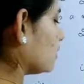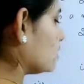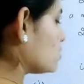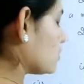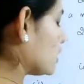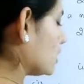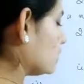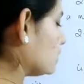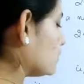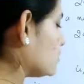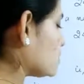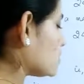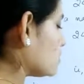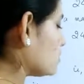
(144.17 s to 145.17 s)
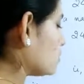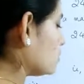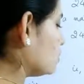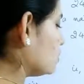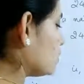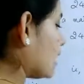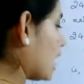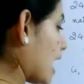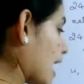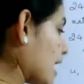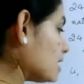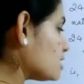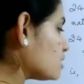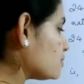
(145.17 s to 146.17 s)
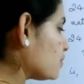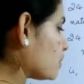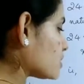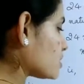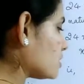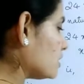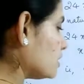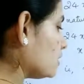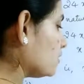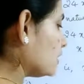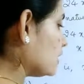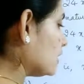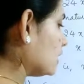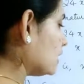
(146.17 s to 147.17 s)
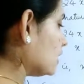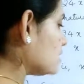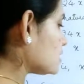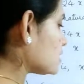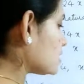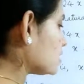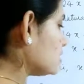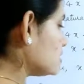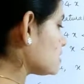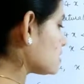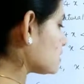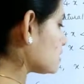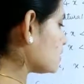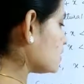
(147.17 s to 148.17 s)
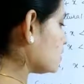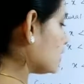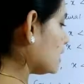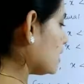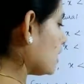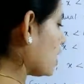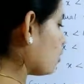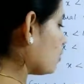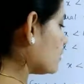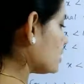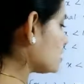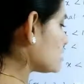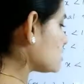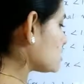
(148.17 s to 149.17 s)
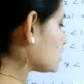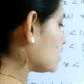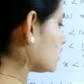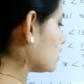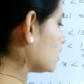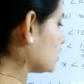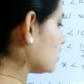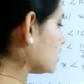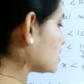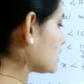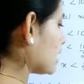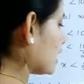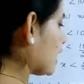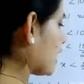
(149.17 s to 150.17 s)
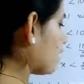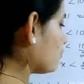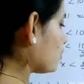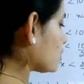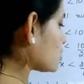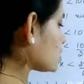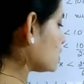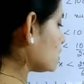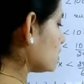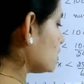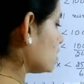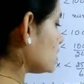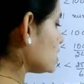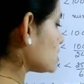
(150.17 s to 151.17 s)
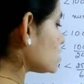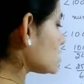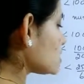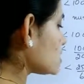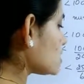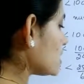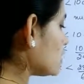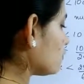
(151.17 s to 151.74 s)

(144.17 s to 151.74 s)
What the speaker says: together with 0, and positive integers till how much? It can have positive integers till